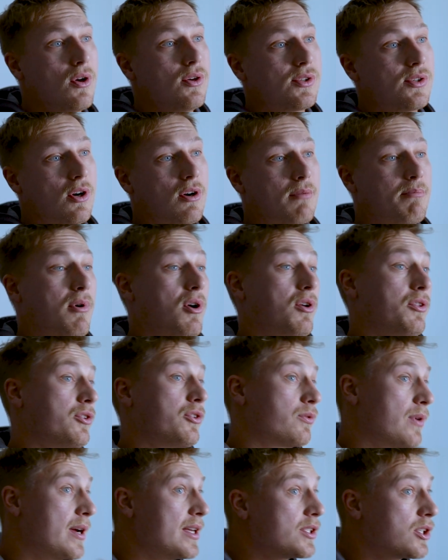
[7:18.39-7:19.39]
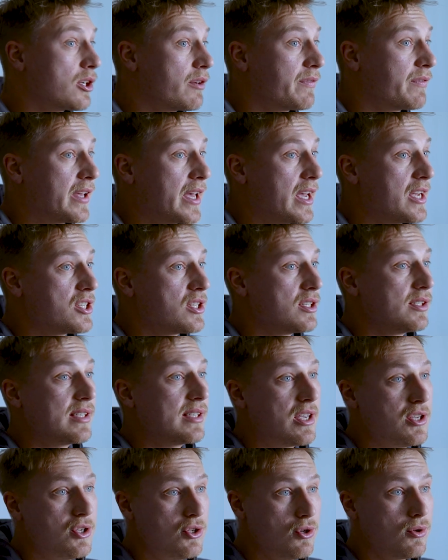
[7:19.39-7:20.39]
those are both great
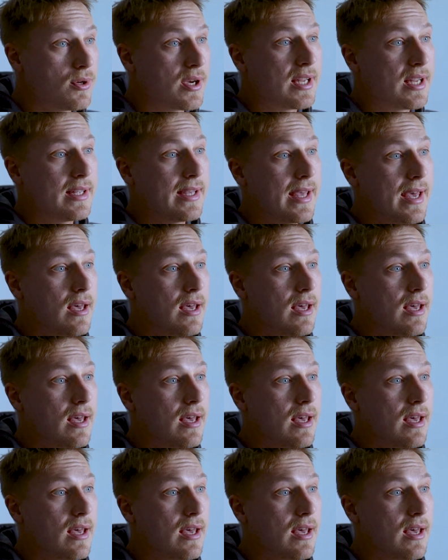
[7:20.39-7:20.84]
certifications that you can